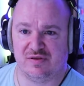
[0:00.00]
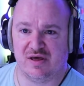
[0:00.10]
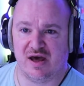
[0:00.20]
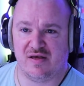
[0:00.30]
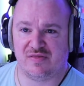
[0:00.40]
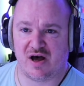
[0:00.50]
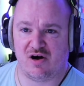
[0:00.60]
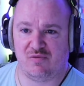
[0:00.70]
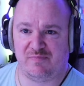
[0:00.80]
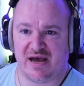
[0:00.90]
The
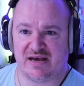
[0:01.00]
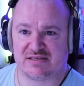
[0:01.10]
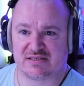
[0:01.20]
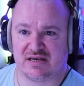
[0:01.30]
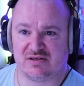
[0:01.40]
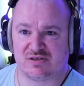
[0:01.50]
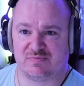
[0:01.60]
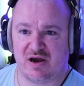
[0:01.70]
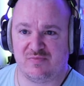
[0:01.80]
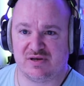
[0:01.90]
whole Betis thing. Just
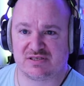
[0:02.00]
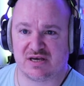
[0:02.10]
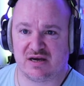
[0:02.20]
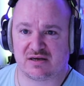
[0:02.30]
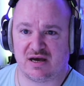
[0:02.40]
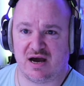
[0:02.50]
bear with me a sec.